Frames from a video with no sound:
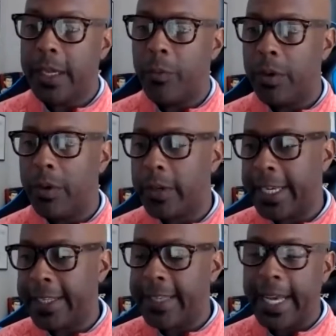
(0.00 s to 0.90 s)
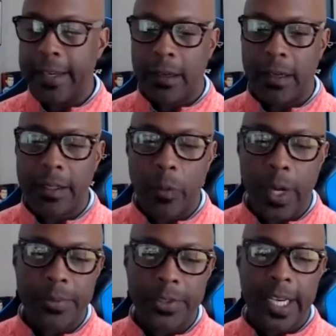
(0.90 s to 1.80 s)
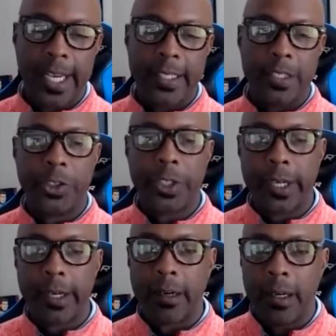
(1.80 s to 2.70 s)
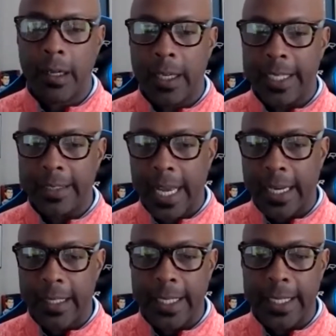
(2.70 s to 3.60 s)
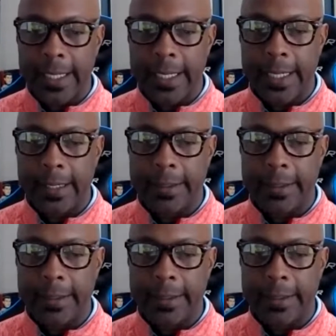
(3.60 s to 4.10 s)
We'll get that on the website and share exactly uh,